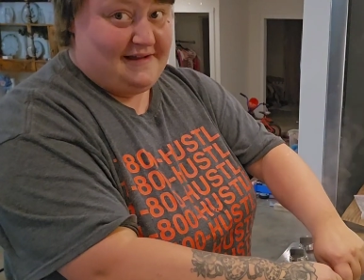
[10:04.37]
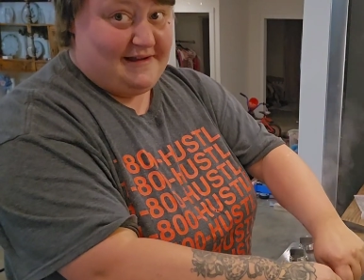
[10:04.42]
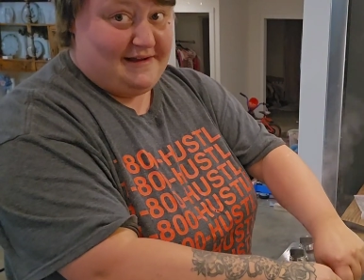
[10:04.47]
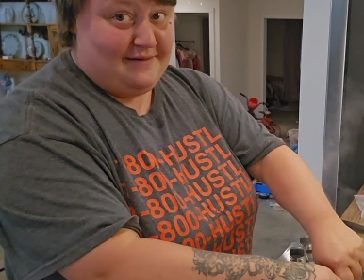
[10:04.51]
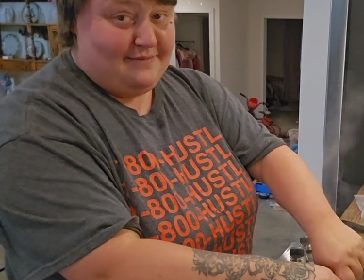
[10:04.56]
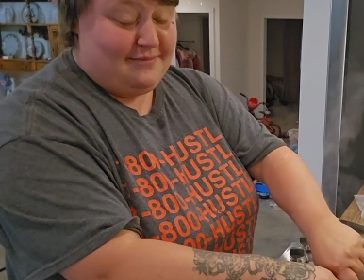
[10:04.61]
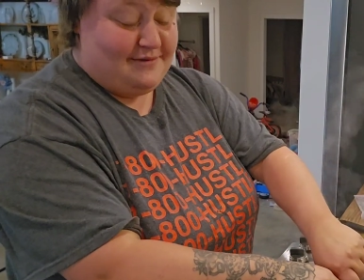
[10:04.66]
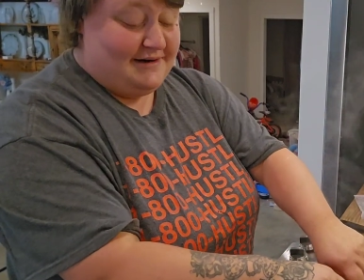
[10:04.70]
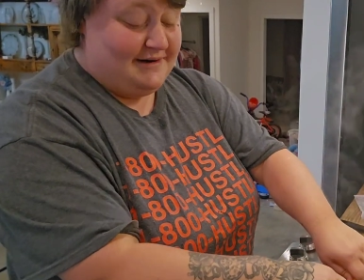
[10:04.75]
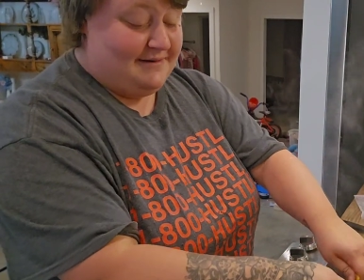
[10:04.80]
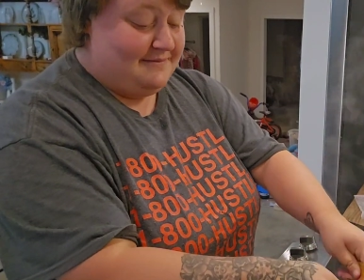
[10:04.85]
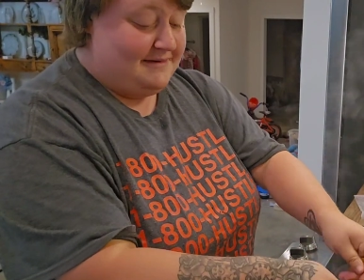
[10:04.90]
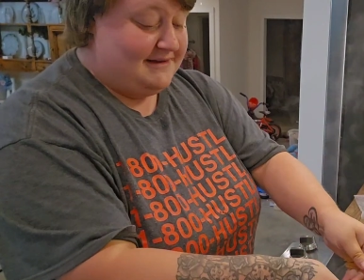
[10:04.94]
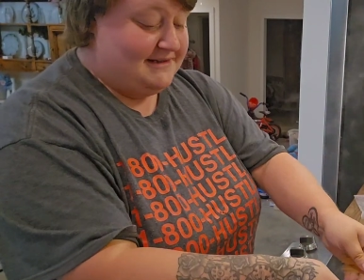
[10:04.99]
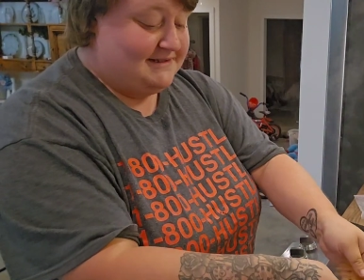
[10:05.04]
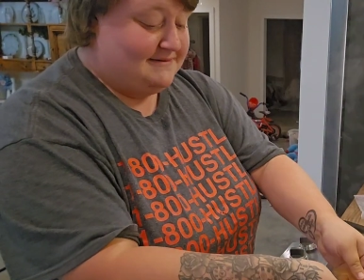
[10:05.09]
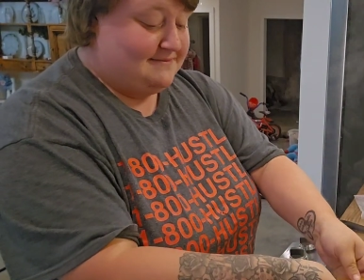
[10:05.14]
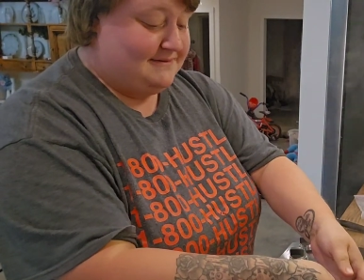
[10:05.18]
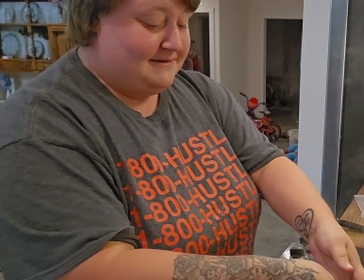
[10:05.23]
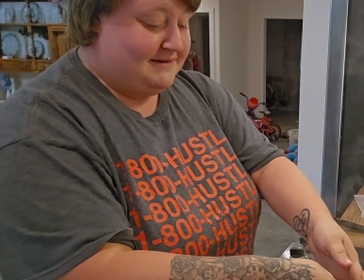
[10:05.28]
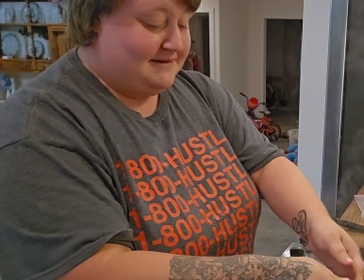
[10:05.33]
I break my
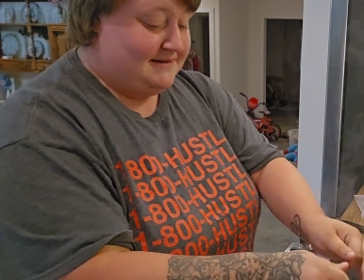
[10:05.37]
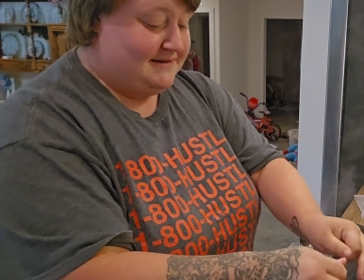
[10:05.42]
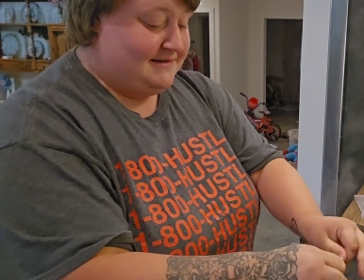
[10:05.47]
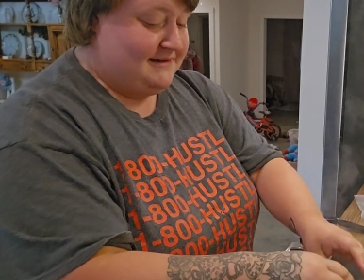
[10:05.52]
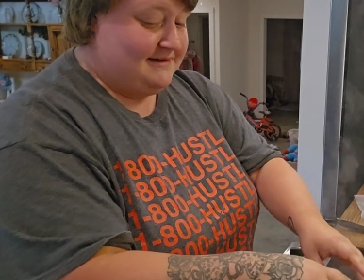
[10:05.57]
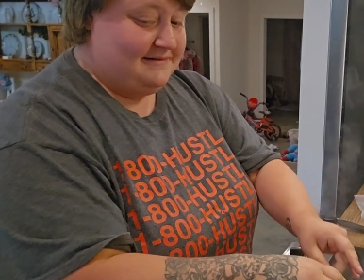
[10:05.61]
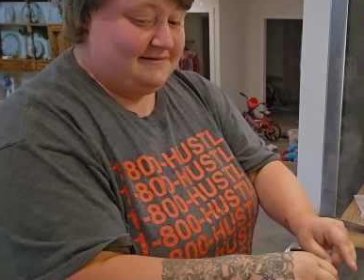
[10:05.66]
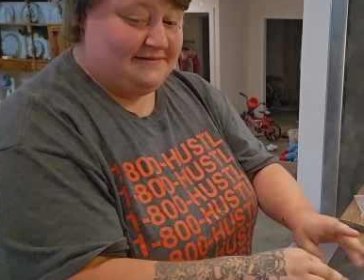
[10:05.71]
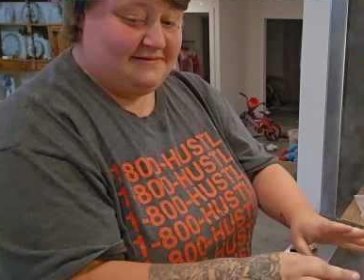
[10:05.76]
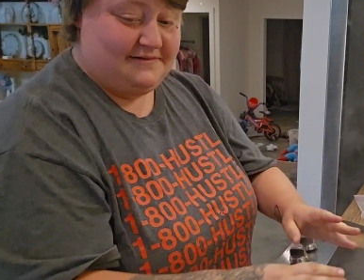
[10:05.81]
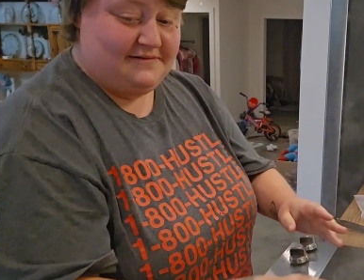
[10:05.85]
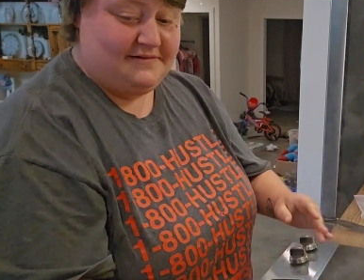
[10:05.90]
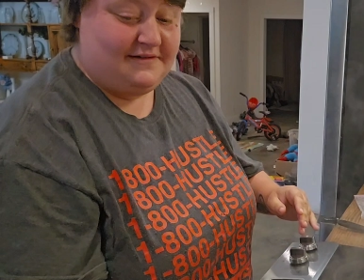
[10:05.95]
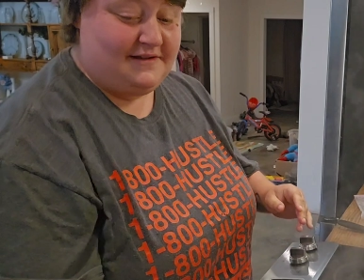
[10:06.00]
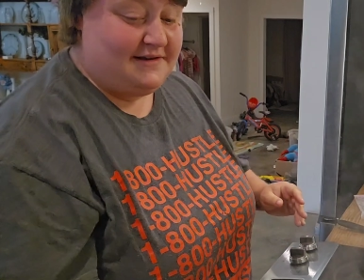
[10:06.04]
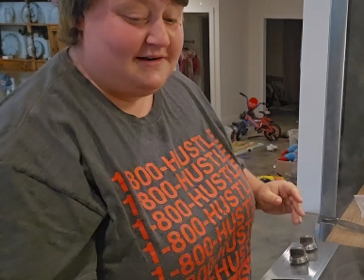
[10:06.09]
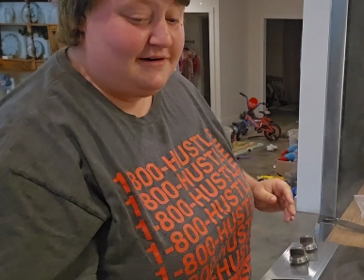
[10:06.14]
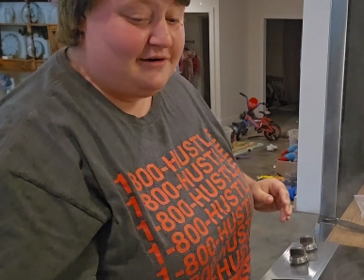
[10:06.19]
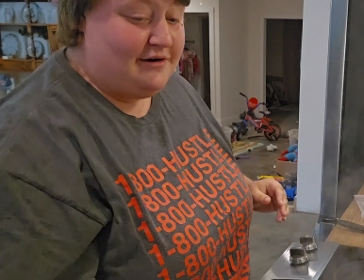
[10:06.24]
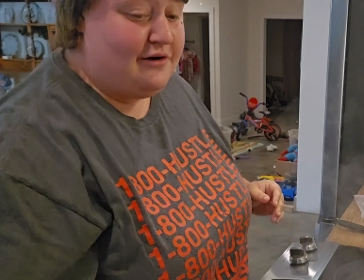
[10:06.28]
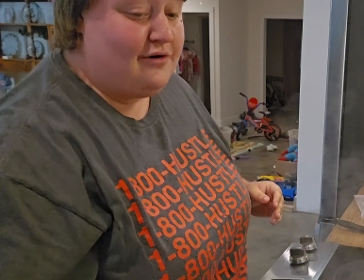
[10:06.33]
spaghetti,
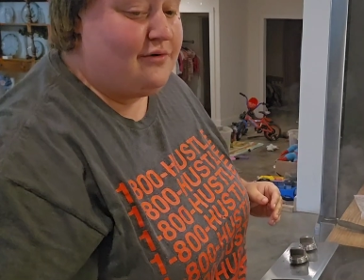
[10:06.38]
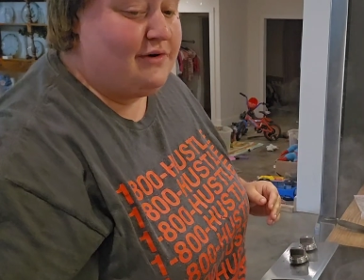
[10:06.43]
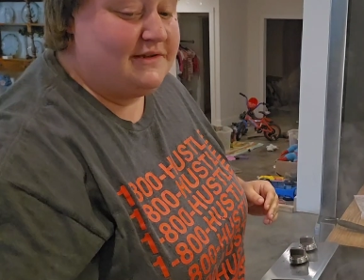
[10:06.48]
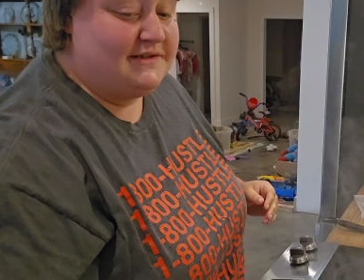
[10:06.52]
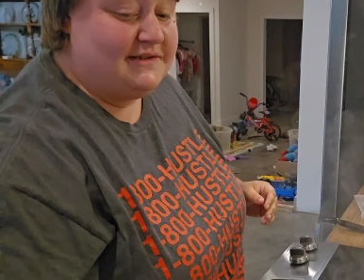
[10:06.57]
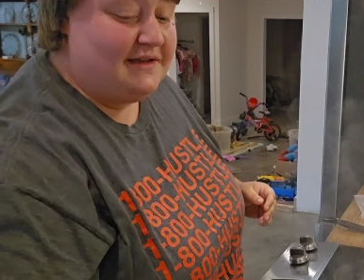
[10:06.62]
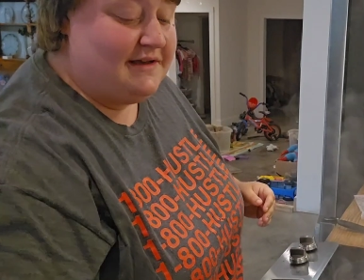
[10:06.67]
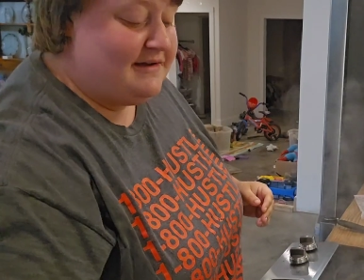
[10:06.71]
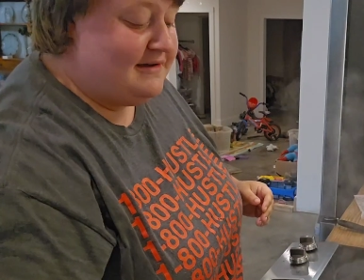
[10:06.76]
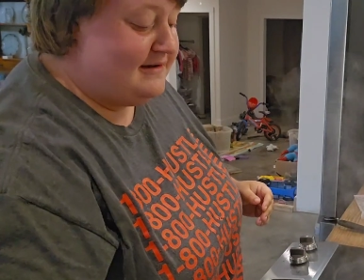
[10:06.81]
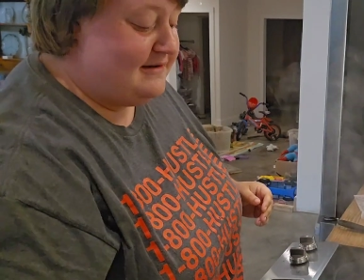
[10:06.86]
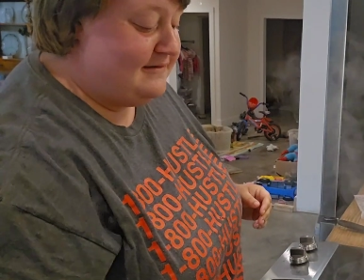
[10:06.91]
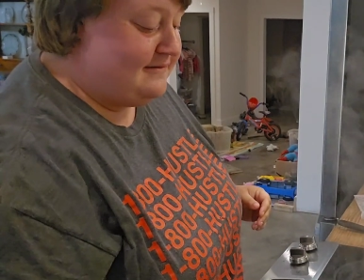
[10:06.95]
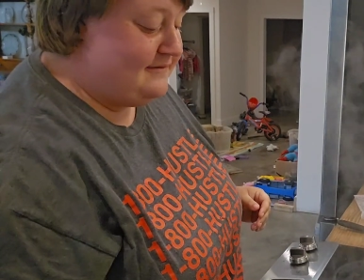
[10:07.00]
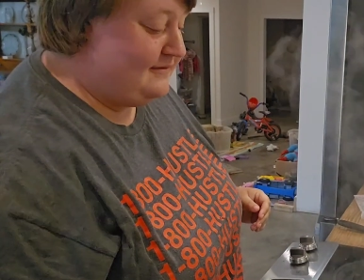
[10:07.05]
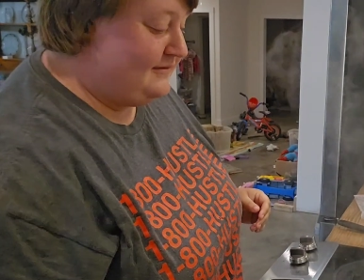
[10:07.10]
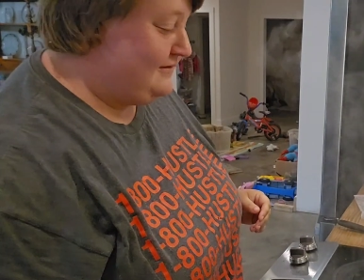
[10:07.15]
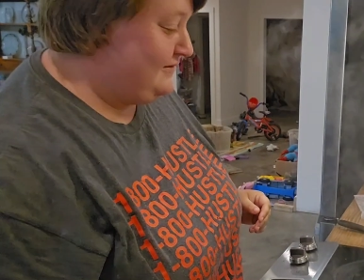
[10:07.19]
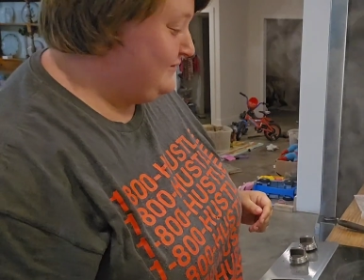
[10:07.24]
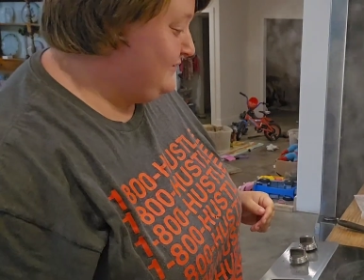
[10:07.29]
and I always have,